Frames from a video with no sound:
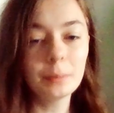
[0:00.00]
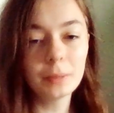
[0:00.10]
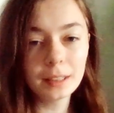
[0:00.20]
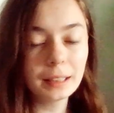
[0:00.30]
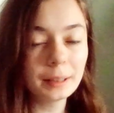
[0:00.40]

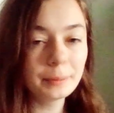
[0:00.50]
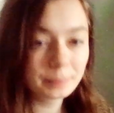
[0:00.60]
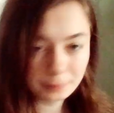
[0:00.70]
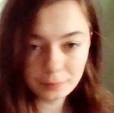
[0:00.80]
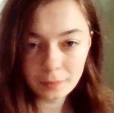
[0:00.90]
My
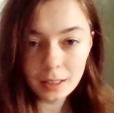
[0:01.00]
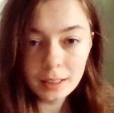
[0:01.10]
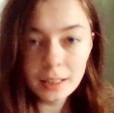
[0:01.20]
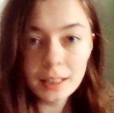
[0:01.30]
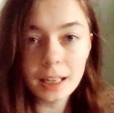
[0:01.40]

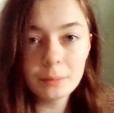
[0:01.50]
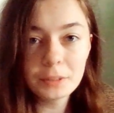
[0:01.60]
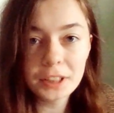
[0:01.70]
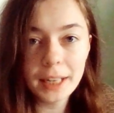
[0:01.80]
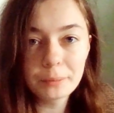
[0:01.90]

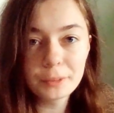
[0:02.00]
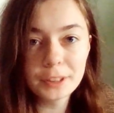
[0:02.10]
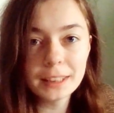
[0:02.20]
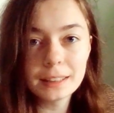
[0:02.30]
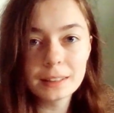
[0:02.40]
camera
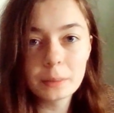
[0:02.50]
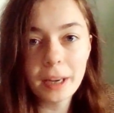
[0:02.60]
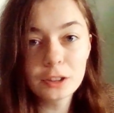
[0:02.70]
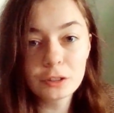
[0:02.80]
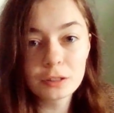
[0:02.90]
needs a
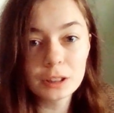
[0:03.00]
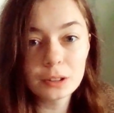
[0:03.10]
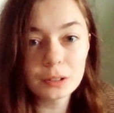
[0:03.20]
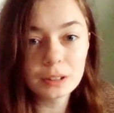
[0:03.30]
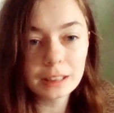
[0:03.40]
battery
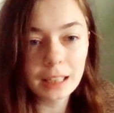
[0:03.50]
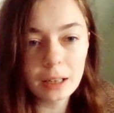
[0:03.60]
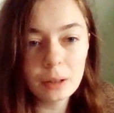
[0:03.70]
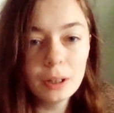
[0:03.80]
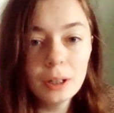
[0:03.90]
sorting out.